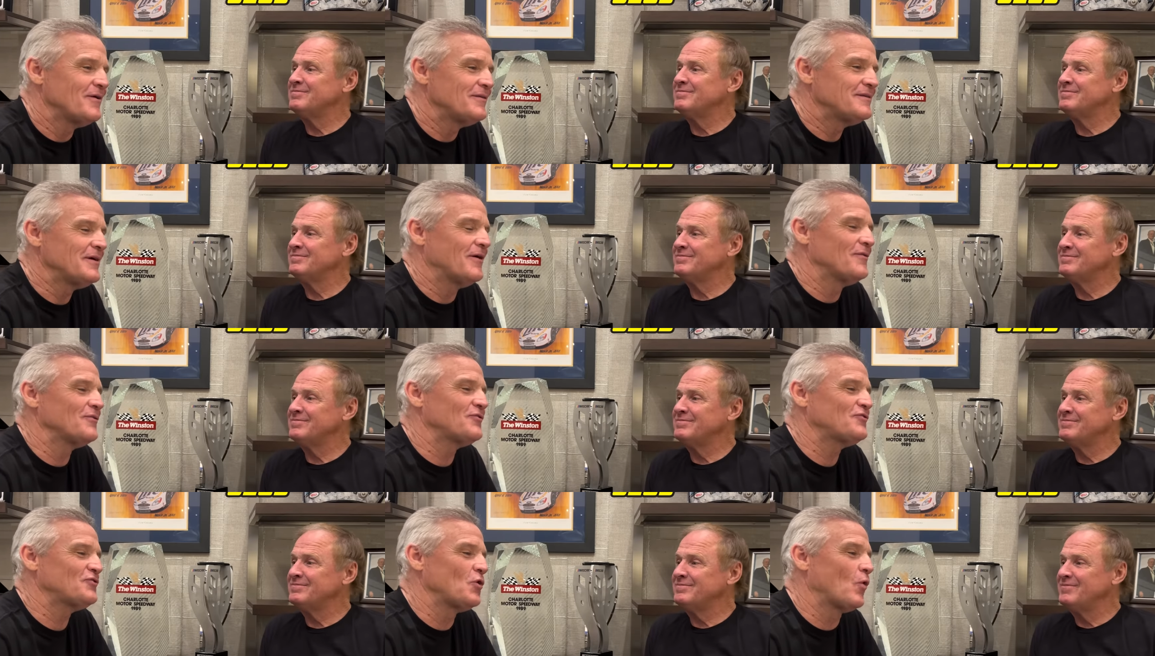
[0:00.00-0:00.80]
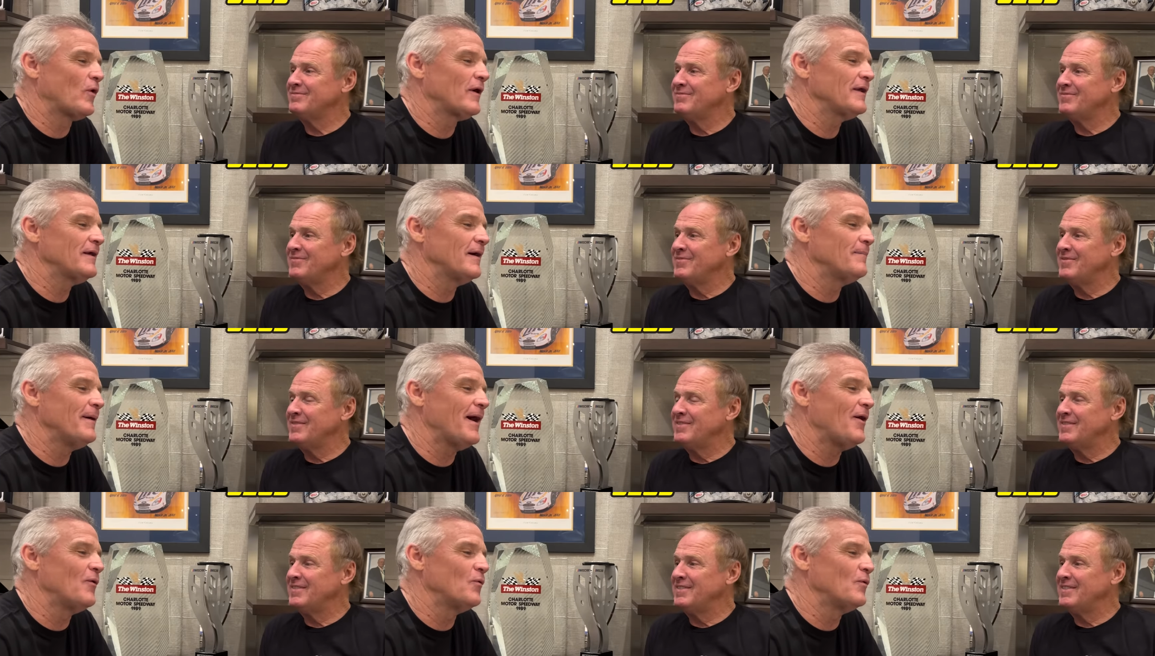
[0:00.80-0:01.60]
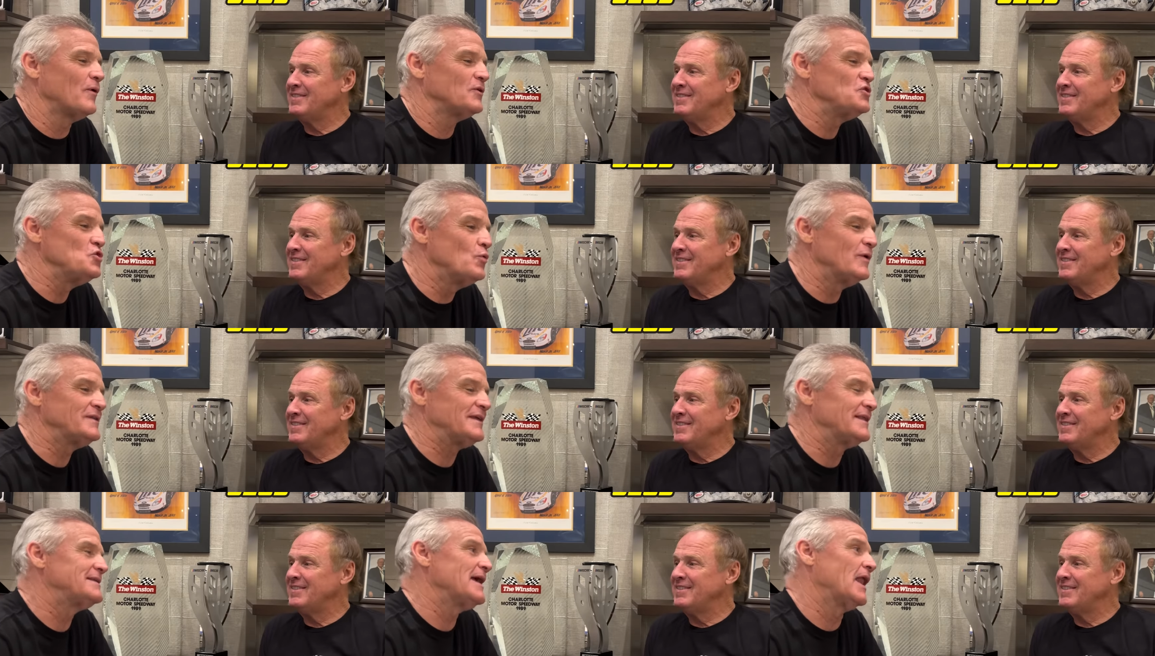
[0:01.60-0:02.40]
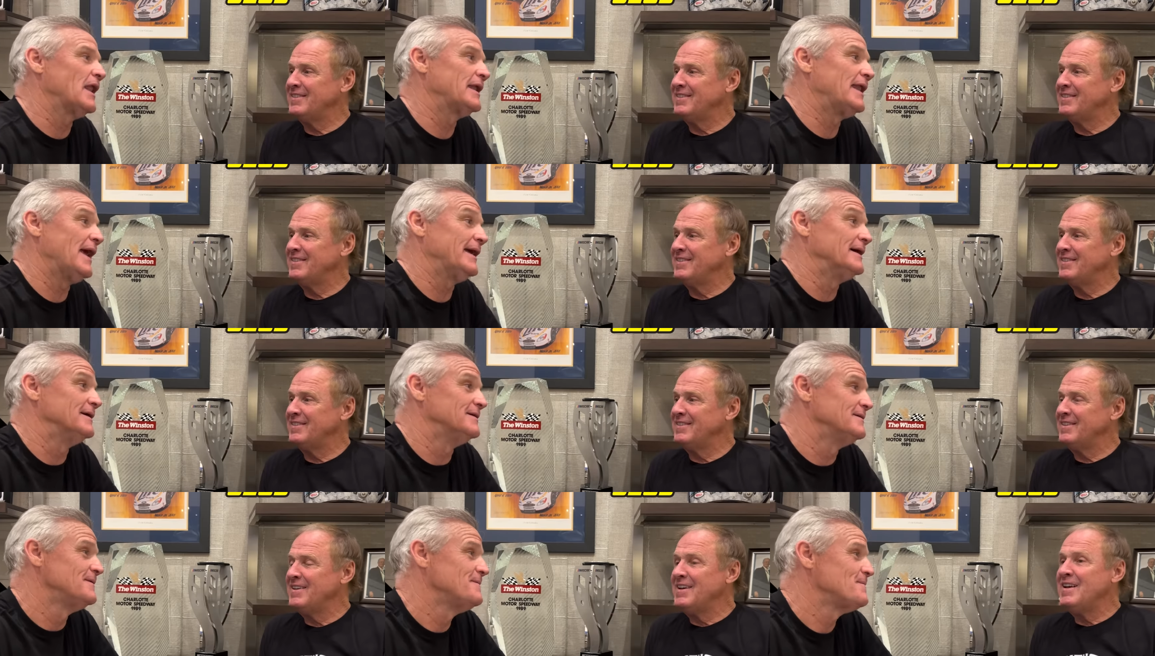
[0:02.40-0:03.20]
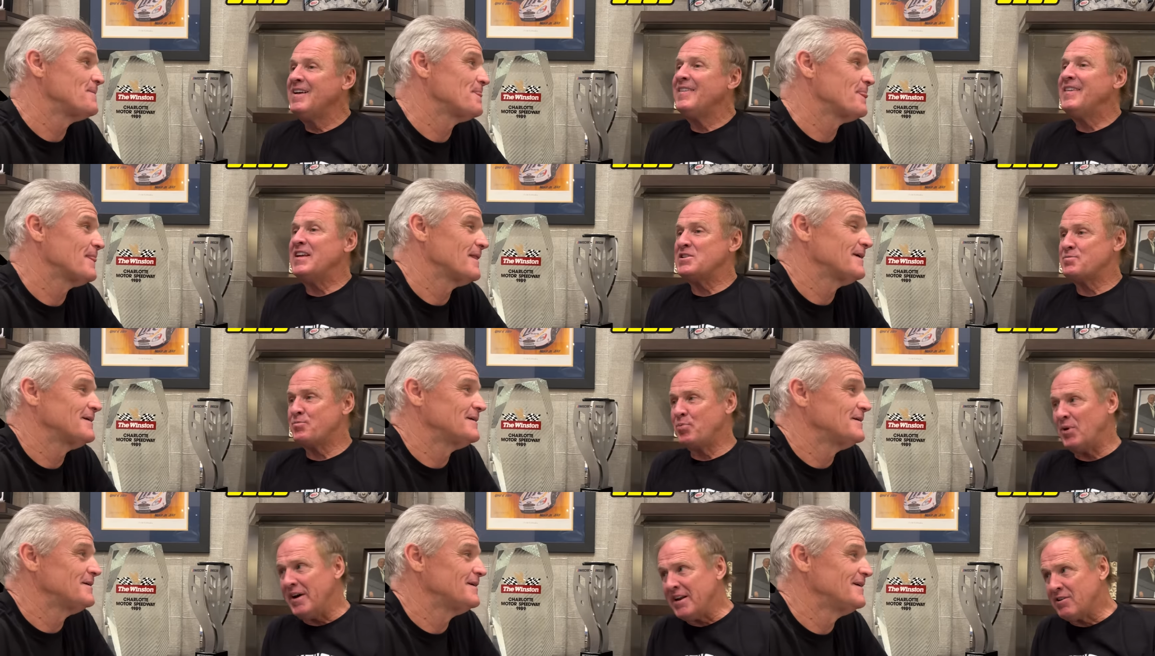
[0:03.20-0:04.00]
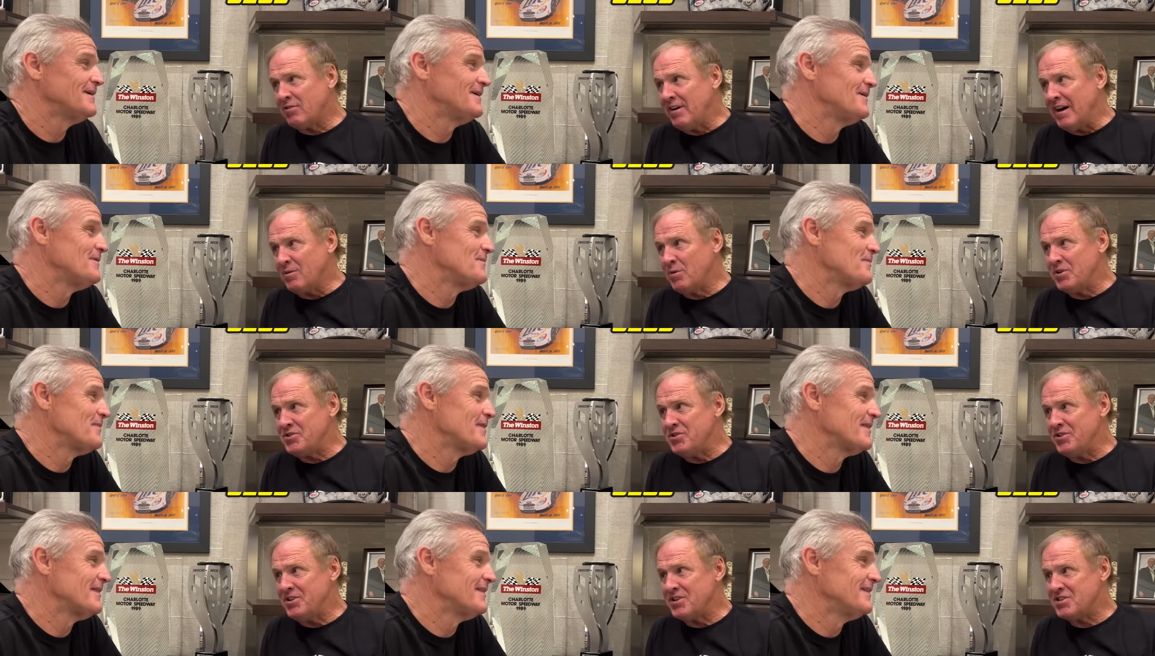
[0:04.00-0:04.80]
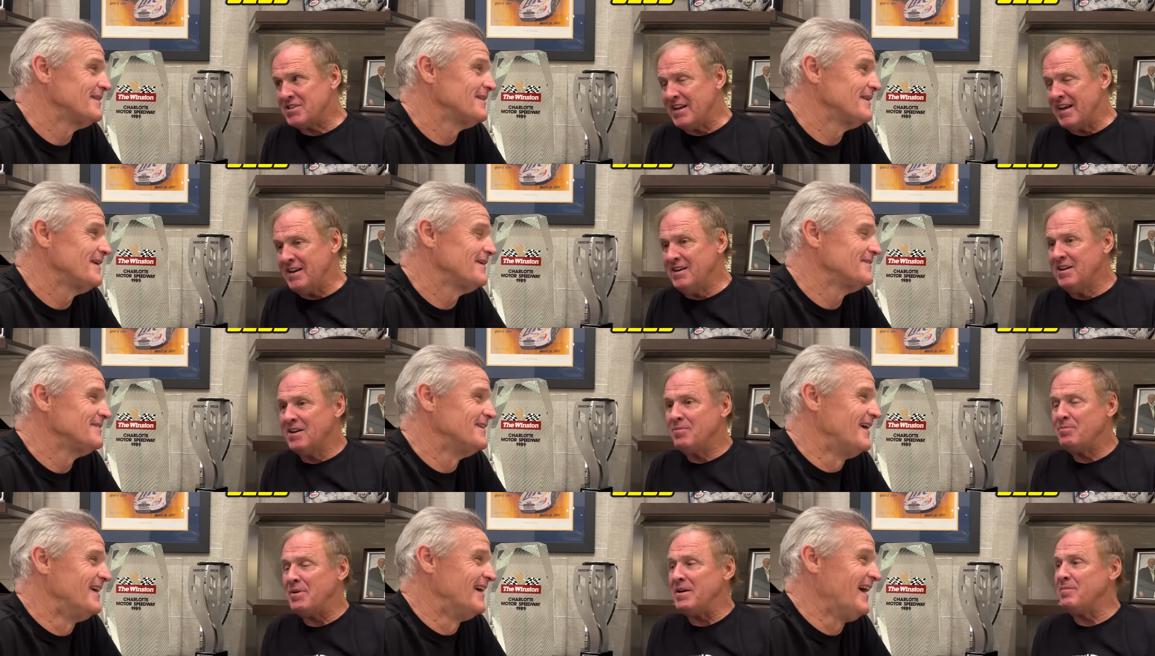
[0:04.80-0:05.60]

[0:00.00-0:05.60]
Speaker 1: Tell the story about when you went to Talladega. That's pretty correct what you just said. But,